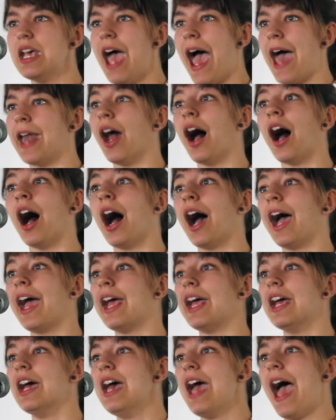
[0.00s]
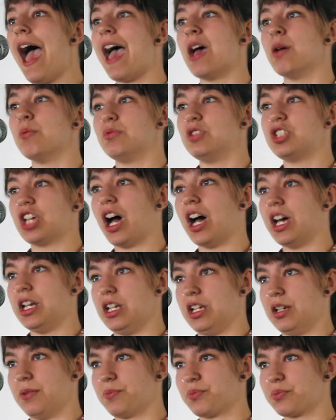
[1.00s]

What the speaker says: and I am done.